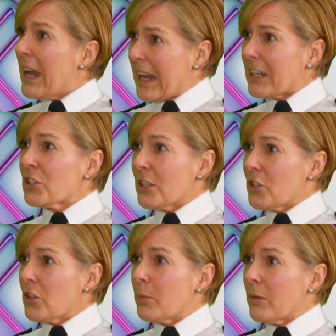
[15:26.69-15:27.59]
actually
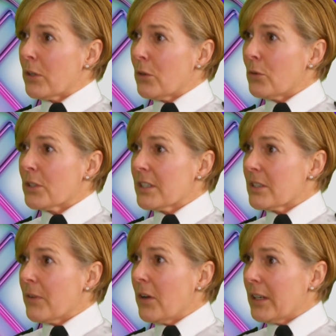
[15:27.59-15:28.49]
should have been recorded
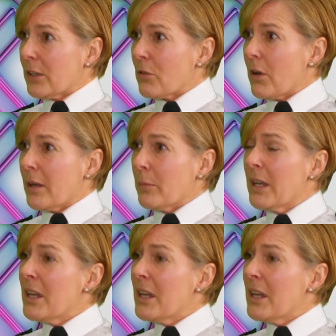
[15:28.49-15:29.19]
is violent crime.